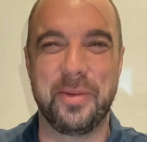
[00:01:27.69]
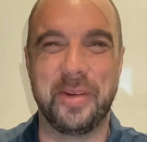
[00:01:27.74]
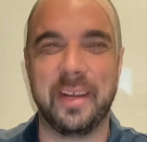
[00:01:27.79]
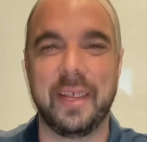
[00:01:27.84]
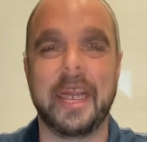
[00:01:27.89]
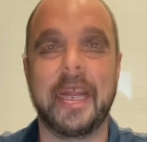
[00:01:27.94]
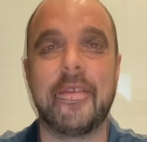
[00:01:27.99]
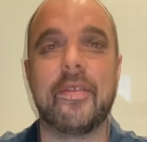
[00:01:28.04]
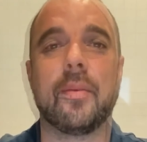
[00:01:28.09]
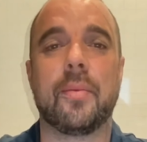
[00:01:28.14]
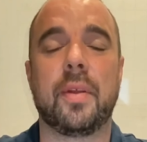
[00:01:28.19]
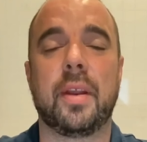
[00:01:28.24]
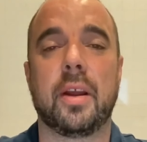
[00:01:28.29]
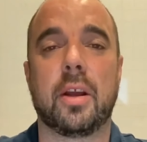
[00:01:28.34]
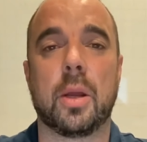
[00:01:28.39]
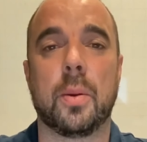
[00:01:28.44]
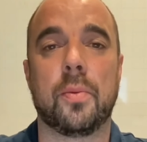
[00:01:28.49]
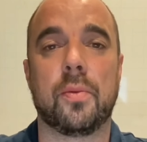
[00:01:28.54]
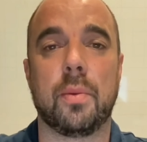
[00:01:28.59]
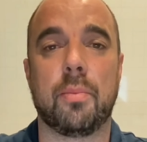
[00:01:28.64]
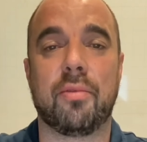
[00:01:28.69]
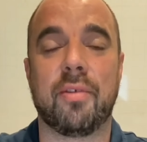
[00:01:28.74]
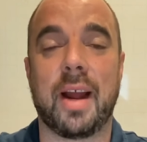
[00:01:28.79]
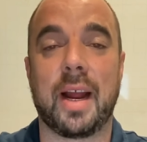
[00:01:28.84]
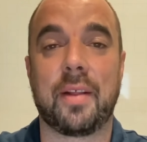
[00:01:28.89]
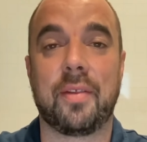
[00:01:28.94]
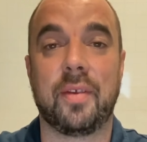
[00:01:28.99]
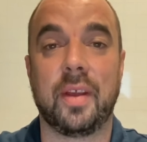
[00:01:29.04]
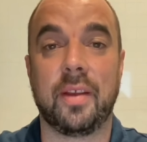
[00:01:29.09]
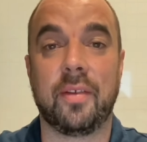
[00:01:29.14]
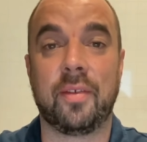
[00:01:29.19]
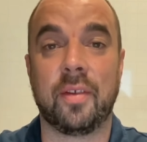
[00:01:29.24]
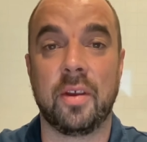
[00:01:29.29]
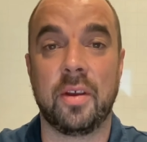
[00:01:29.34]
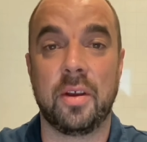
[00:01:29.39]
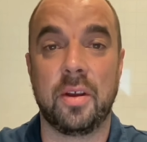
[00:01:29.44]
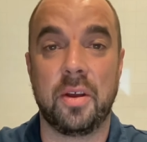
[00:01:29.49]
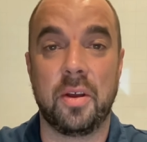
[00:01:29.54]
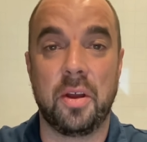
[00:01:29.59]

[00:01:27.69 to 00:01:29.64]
It's really something that comes with practice.